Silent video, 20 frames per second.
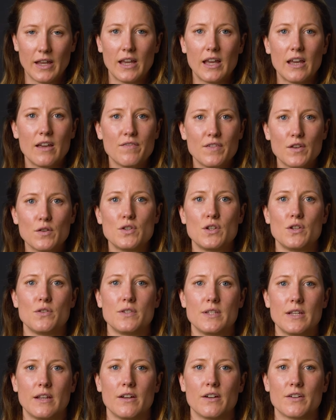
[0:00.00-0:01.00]
If you do
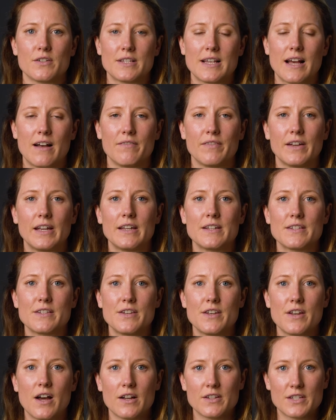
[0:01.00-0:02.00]
see it yourself, it is
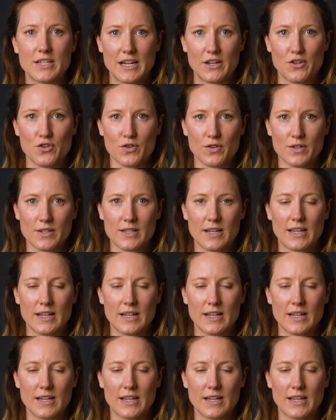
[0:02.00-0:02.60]
not dangerous.